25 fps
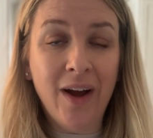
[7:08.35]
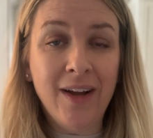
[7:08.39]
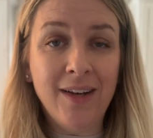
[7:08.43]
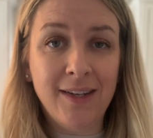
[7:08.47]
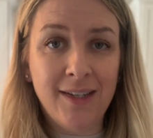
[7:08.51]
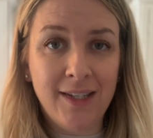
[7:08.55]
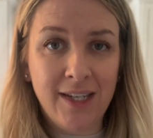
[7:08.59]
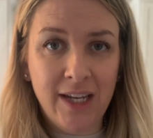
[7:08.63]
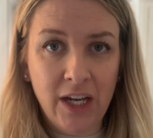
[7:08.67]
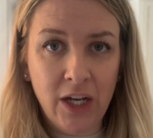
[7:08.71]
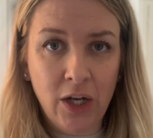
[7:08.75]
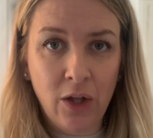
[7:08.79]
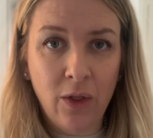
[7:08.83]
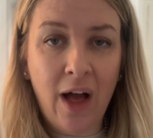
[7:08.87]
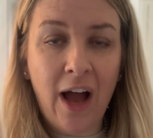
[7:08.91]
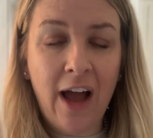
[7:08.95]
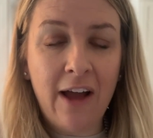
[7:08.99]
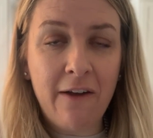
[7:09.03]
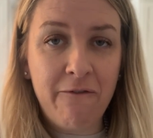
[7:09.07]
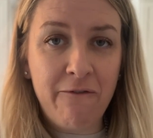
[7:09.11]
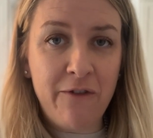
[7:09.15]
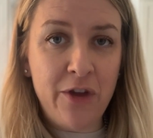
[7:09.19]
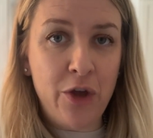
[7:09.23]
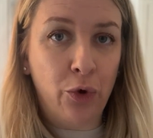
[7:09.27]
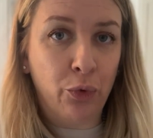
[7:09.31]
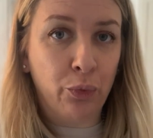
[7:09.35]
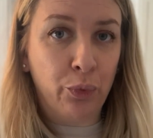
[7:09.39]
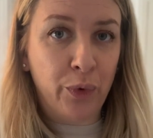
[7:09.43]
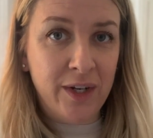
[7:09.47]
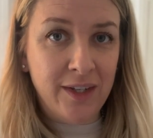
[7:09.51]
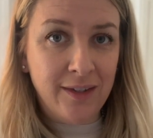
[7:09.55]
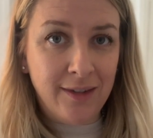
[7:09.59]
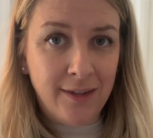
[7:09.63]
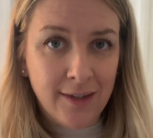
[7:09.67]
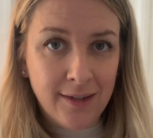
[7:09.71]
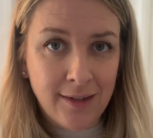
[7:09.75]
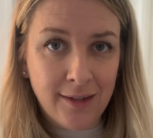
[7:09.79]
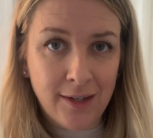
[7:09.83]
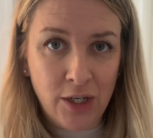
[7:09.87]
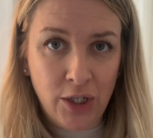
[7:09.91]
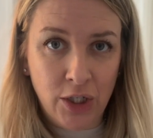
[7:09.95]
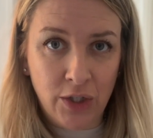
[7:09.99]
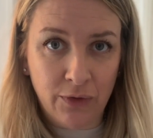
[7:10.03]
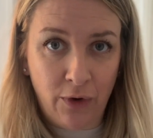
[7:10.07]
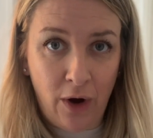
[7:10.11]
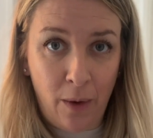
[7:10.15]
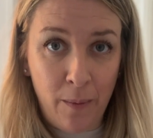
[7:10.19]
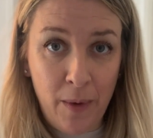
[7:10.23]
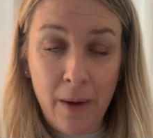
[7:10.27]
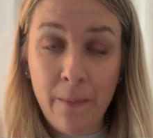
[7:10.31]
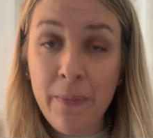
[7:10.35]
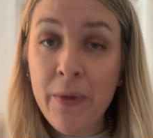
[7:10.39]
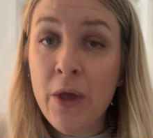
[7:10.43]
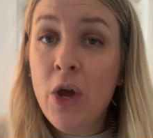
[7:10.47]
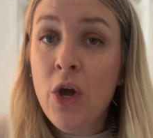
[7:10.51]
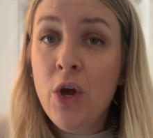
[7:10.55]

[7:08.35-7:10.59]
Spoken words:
until I feel resistance from it.